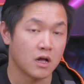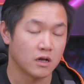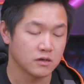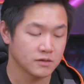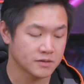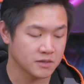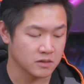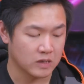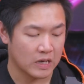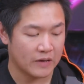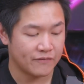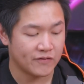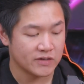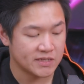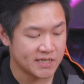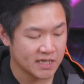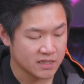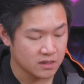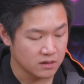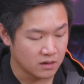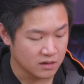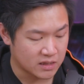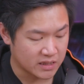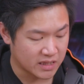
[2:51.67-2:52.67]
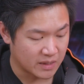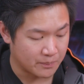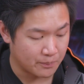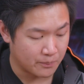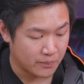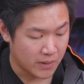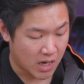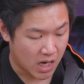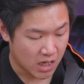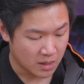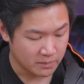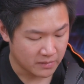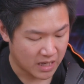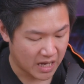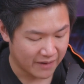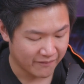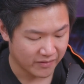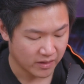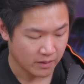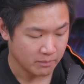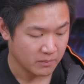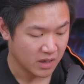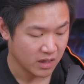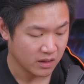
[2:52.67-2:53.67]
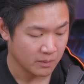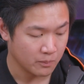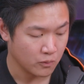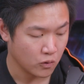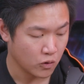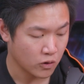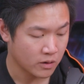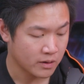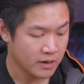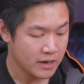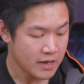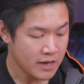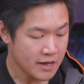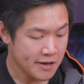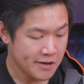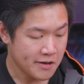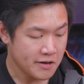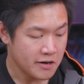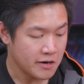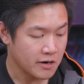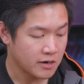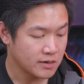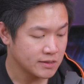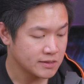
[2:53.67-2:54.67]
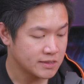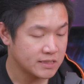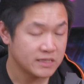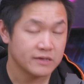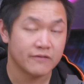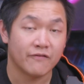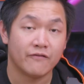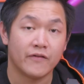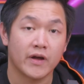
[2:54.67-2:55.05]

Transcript: Also, if you take a look at the bottom half of the motherboard, you're going to see